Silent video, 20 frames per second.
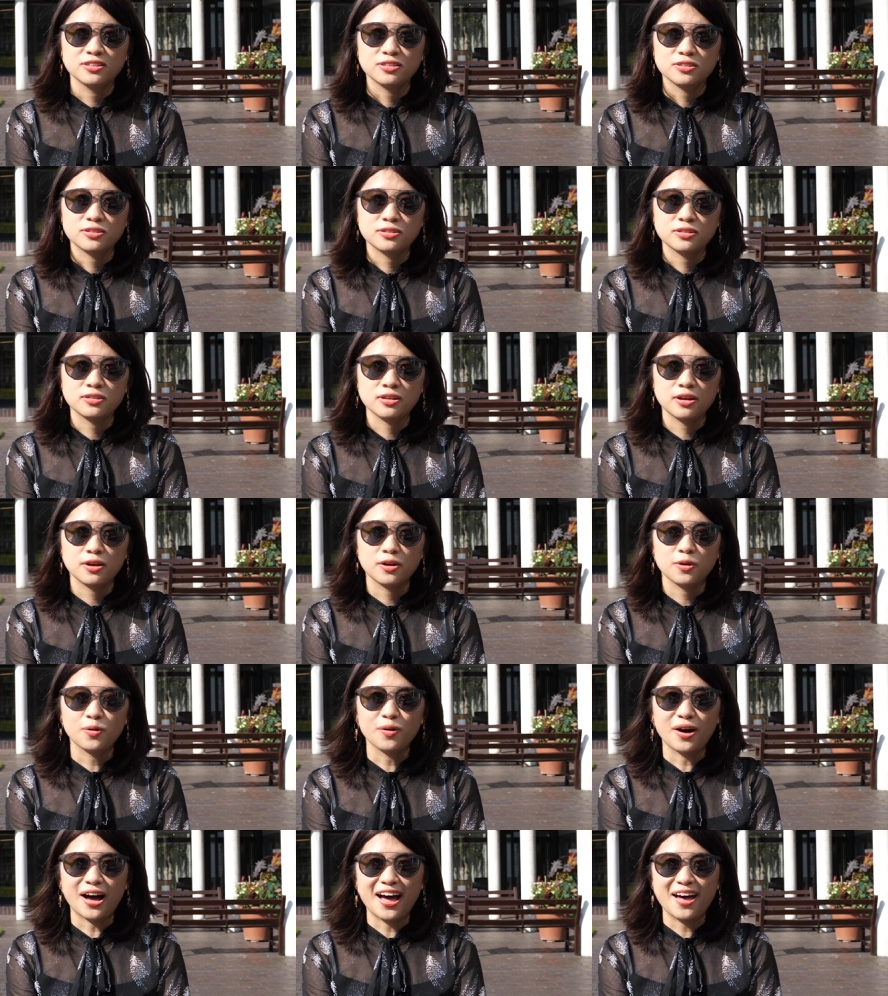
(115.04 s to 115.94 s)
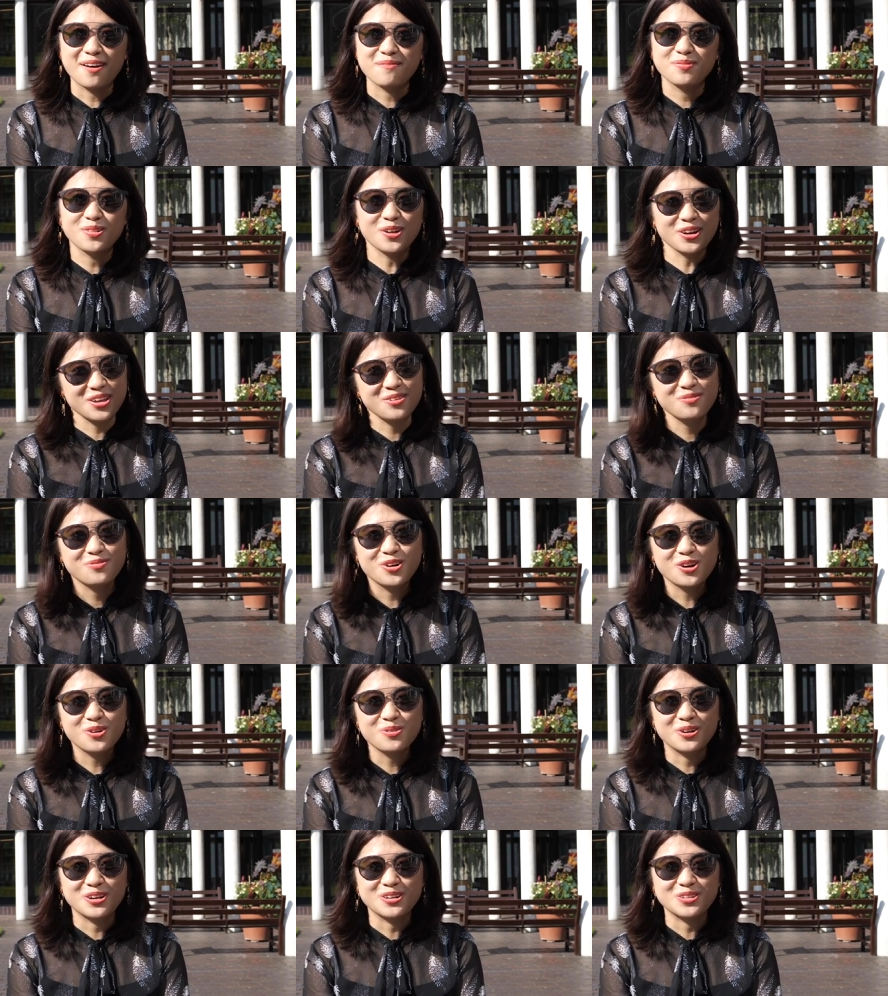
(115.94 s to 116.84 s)
So I'm looking
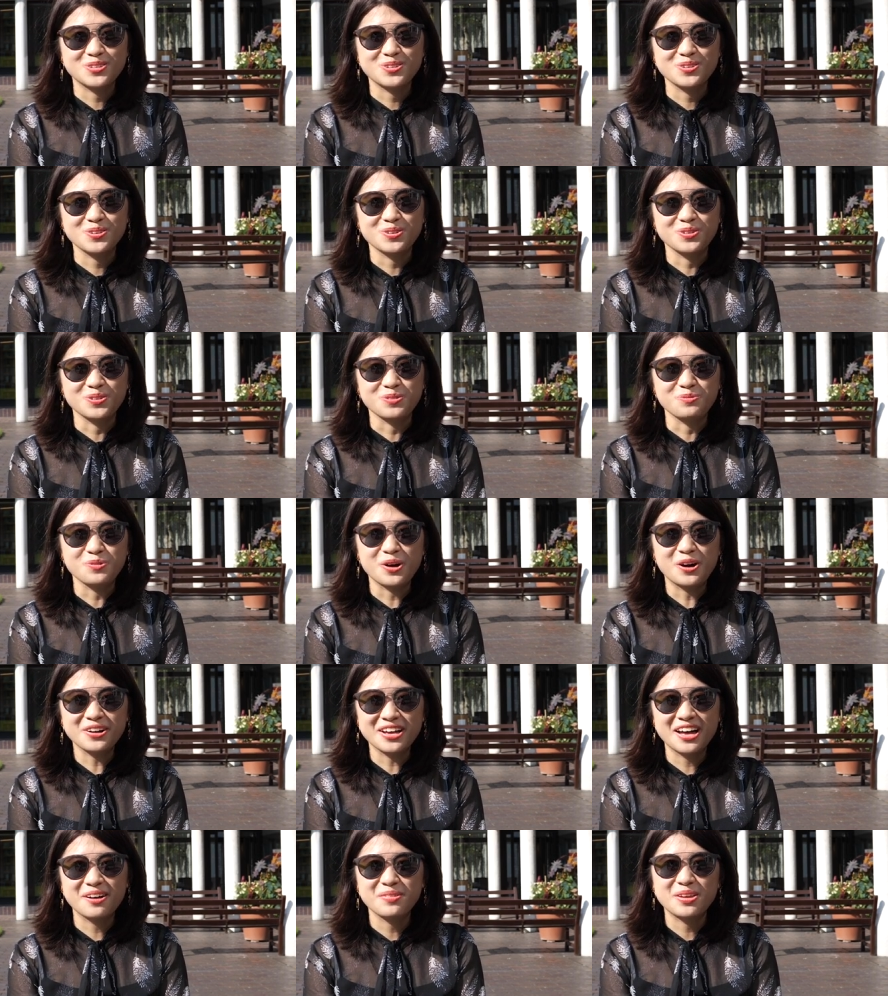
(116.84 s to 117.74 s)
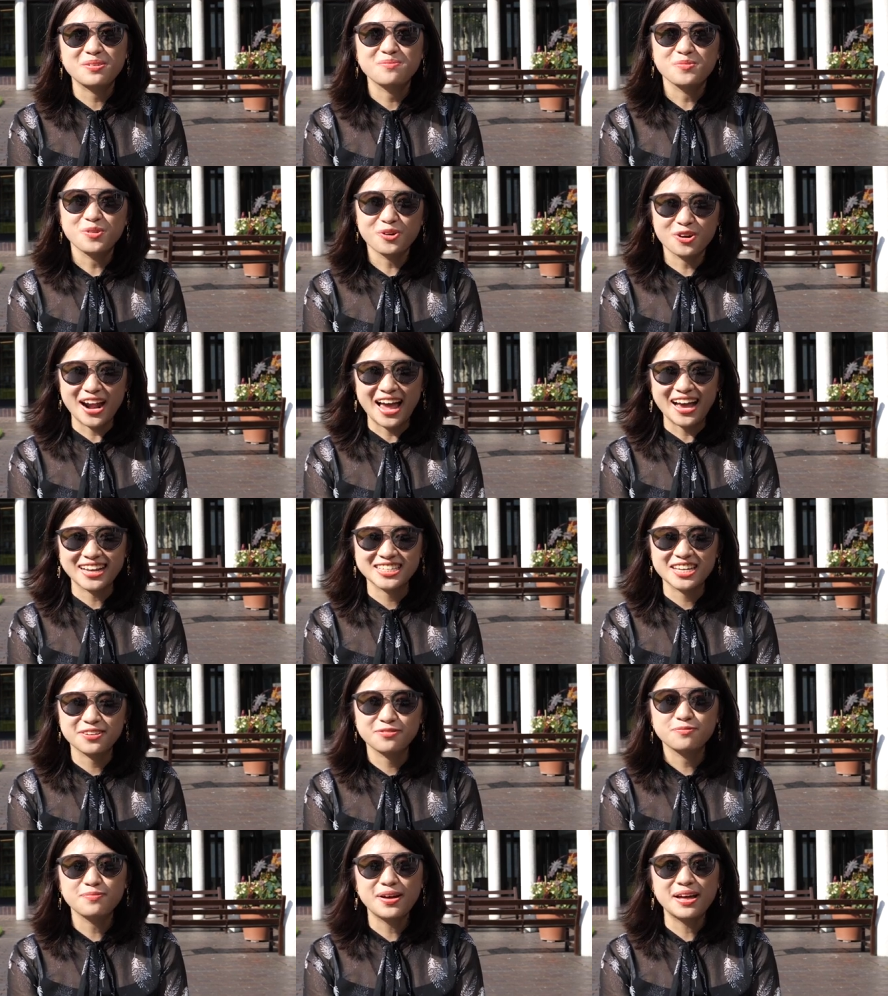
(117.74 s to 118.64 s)
forward to welcoming more
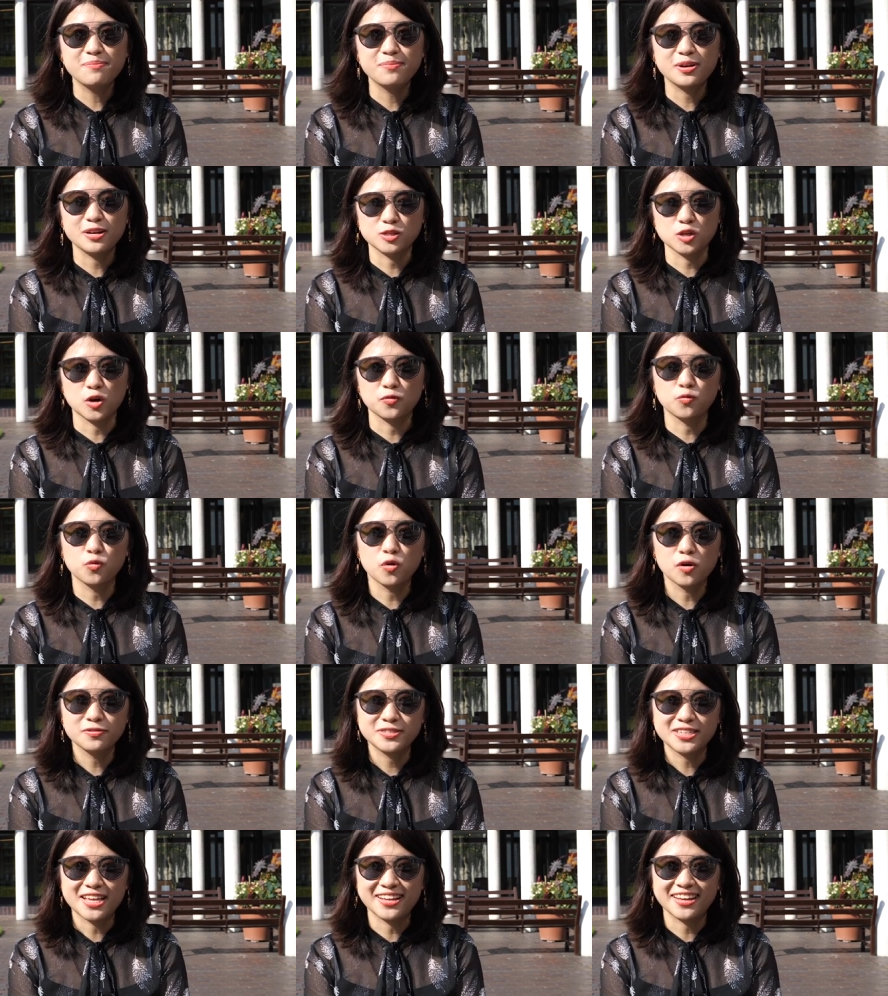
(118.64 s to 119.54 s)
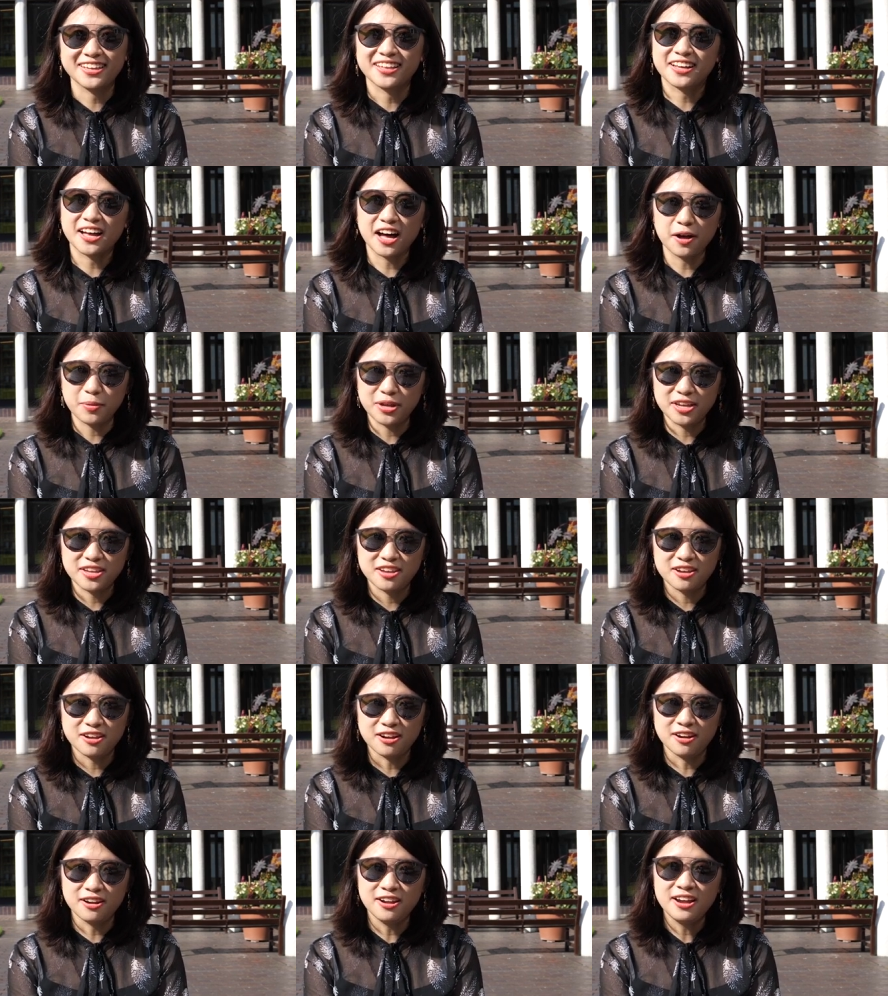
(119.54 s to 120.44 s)
active members of Wolfson in the coming
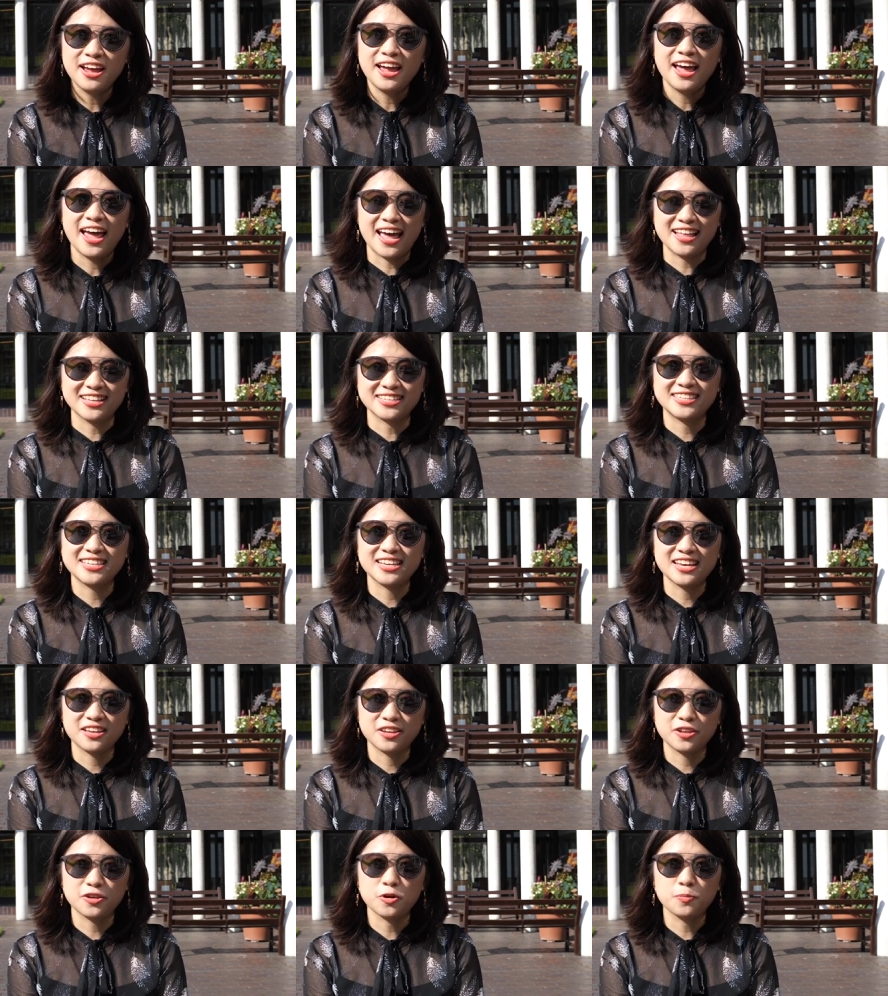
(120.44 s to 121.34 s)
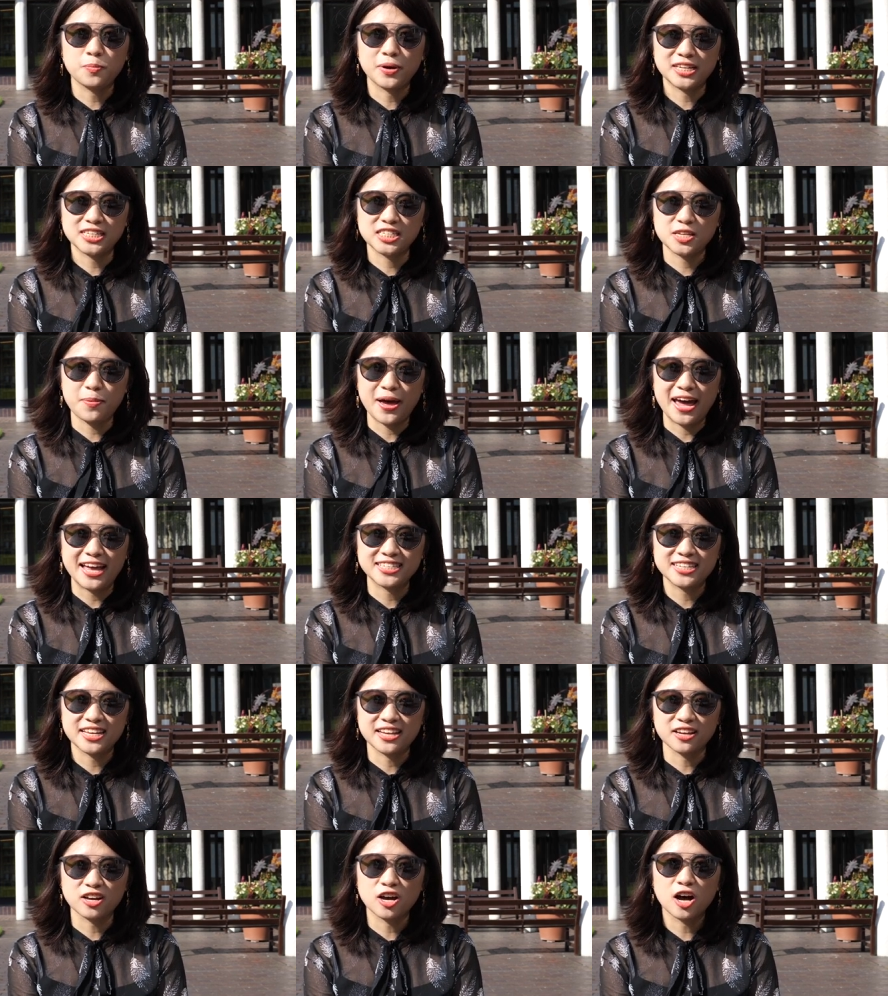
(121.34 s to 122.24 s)
year and seeing you
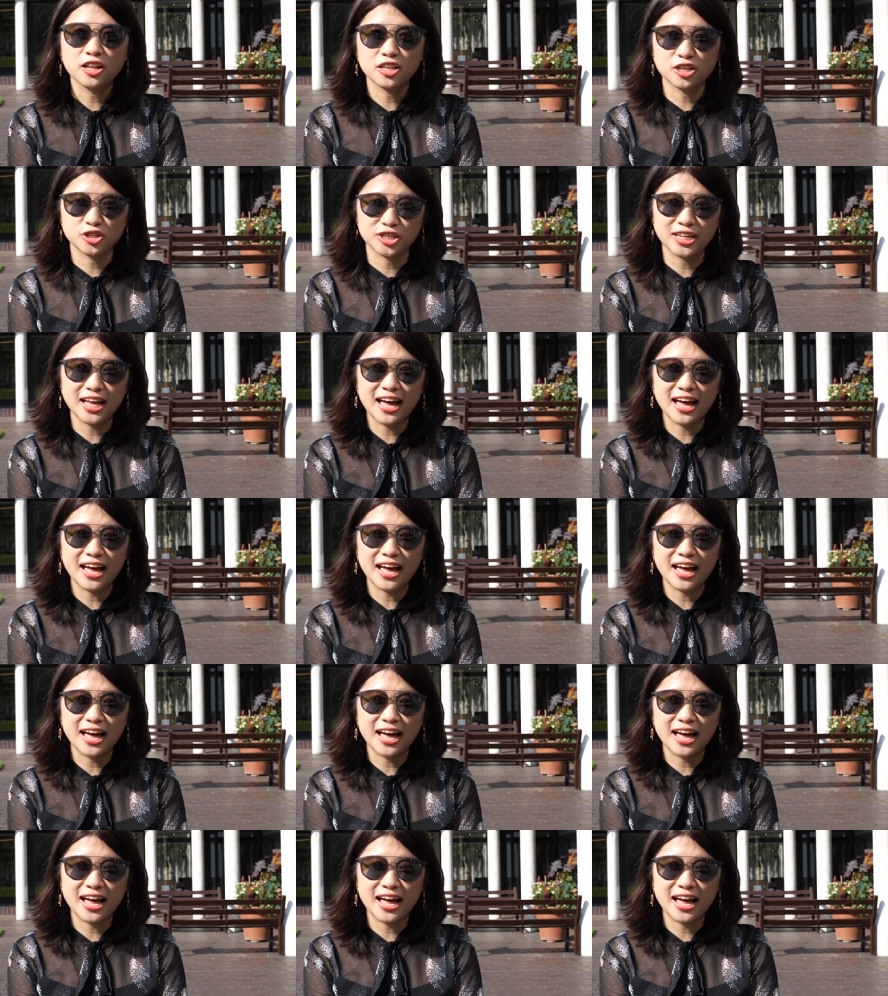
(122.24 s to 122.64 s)
participating in college